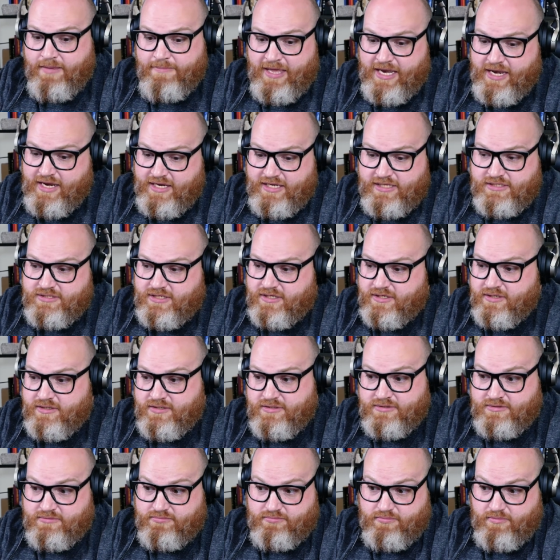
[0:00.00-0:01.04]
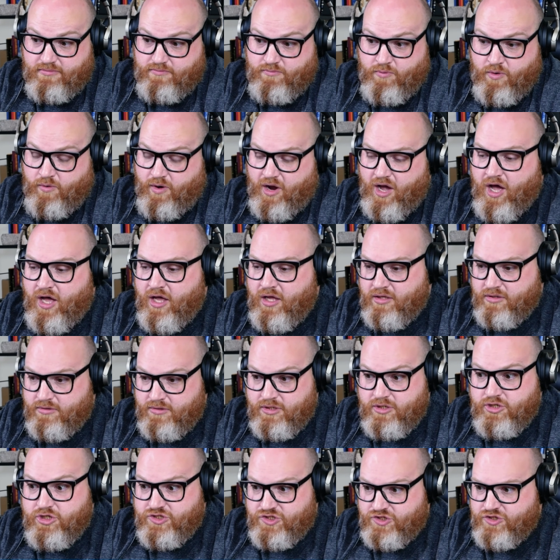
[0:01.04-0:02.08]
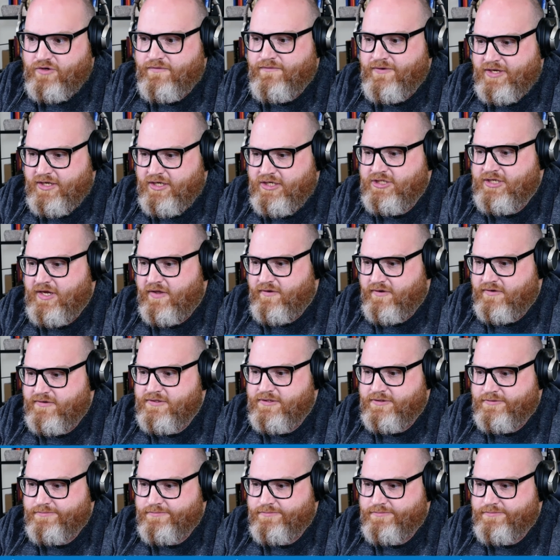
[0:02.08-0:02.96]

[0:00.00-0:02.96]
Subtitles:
And it made it easier because we were all serving each other